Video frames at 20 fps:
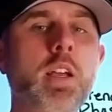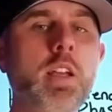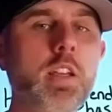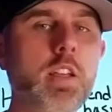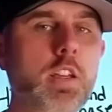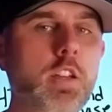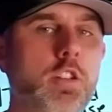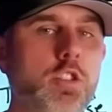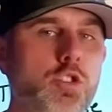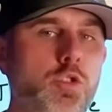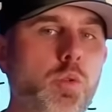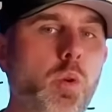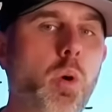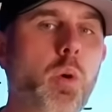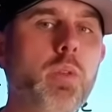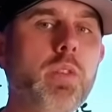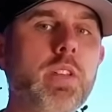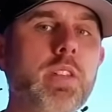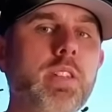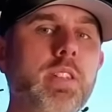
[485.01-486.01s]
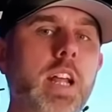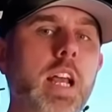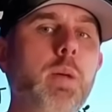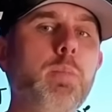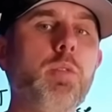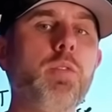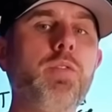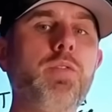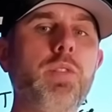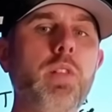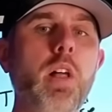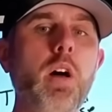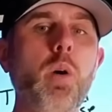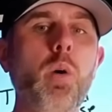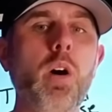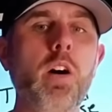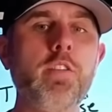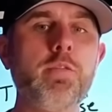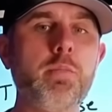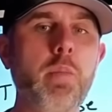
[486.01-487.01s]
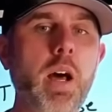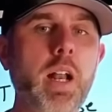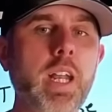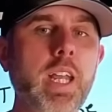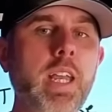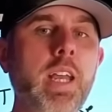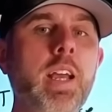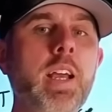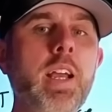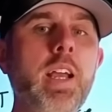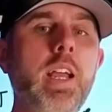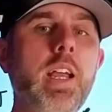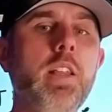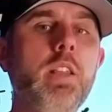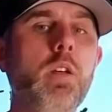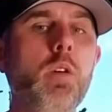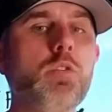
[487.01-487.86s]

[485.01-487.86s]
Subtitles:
control the stable flow of money in those